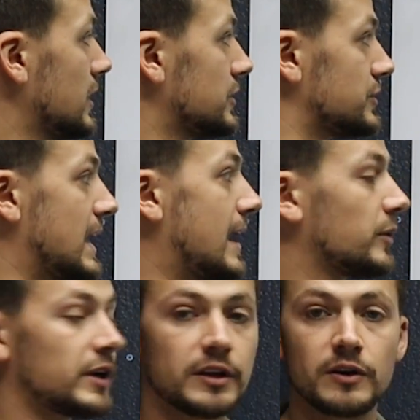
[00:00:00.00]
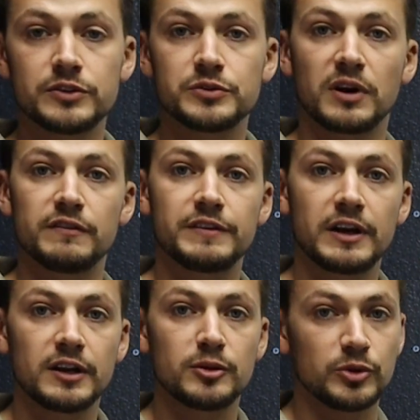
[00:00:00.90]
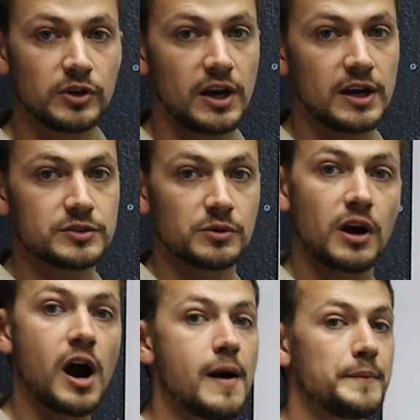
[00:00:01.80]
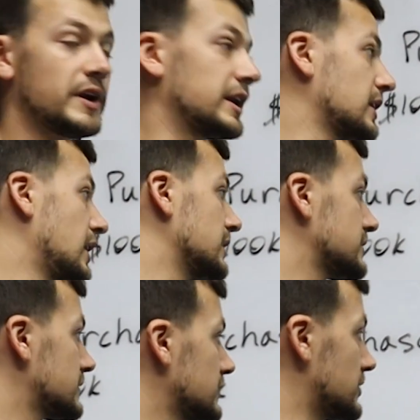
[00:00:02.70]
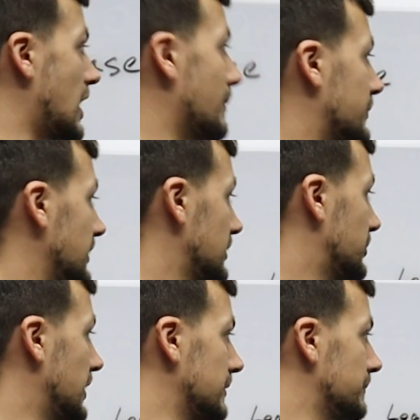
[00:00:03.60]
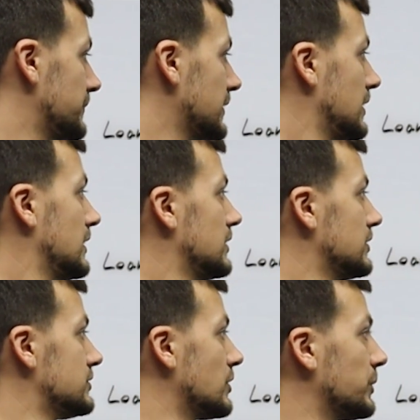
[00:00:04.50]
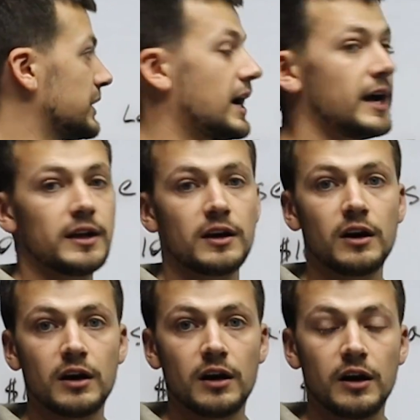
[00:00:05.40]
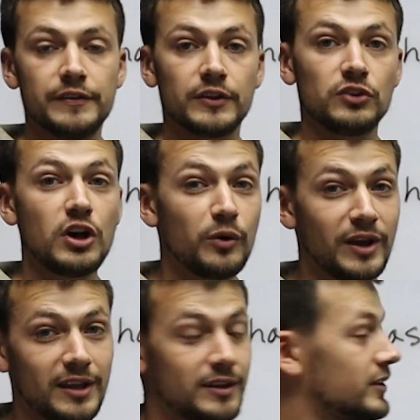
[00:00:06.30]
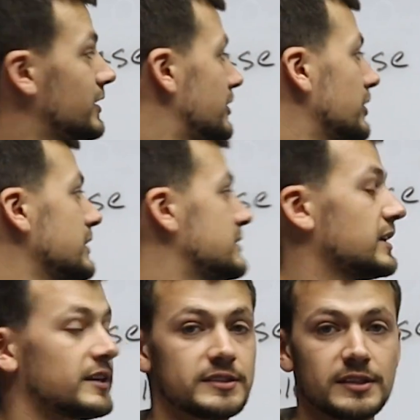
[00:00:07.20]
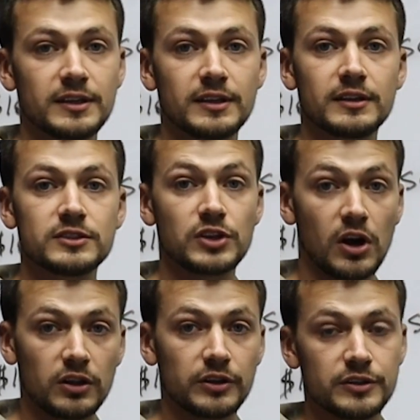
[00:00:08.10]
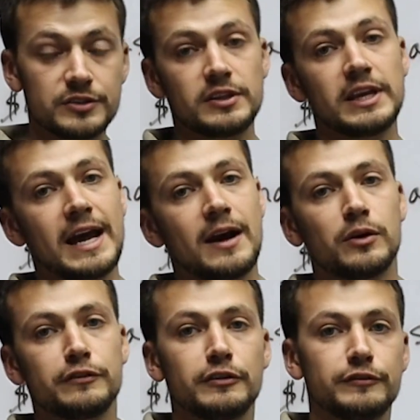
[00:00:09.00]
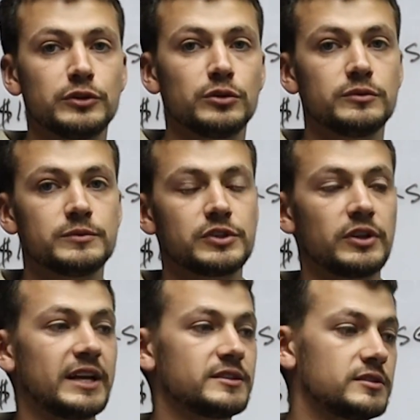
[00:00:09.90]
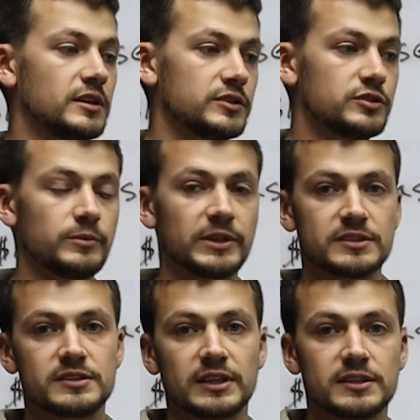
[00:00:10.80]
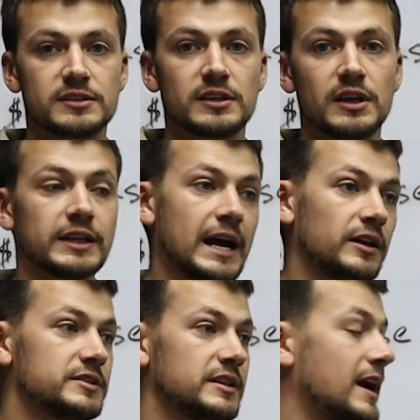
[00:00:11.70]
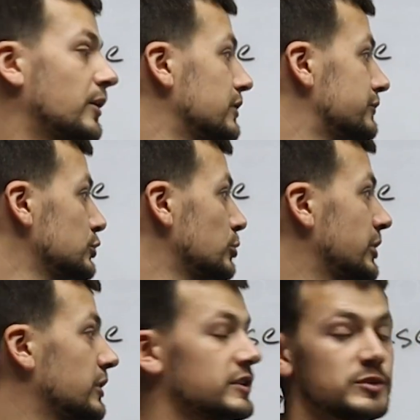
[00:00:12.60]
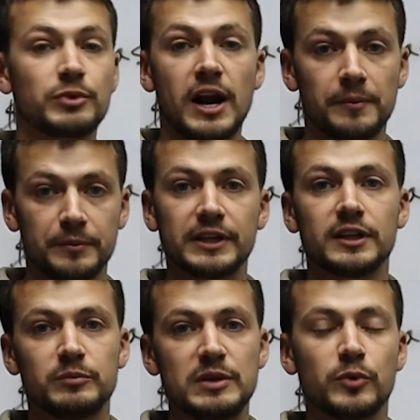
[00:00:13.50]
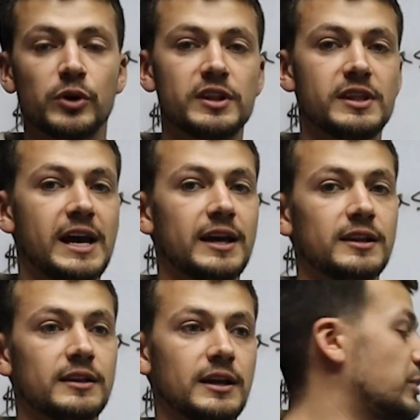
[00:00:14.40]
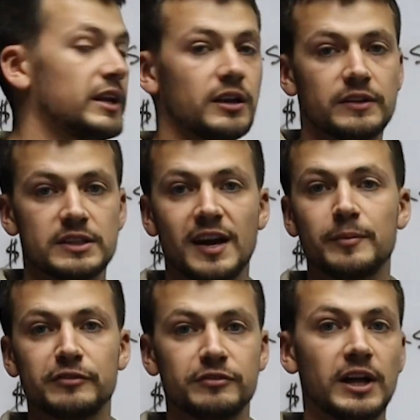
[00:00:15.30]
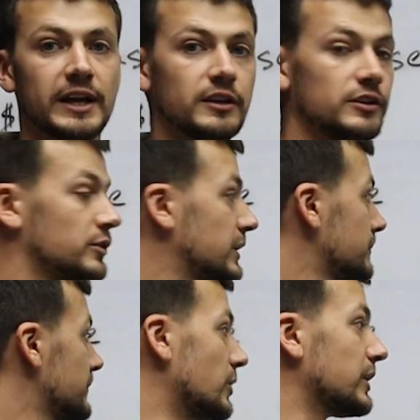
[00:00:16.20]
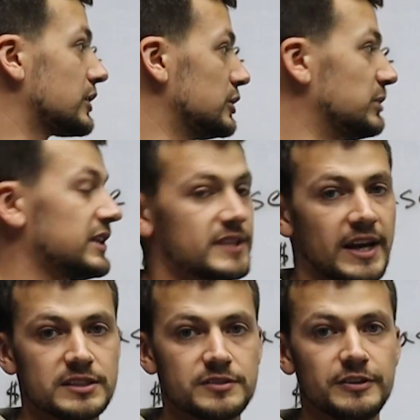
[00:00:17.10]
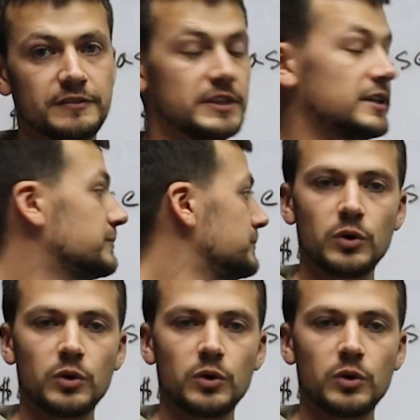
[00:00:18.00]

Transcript: So now we're gonna go to our variable costs, or our operating costs to operate the plane. So we got on the low end, $36 an hour for fuel. So that's assuming 6 gallons an hour of fuel burn. It's probably gonna be more than that depending on the type of flying you're doing. So it could be as high as 50.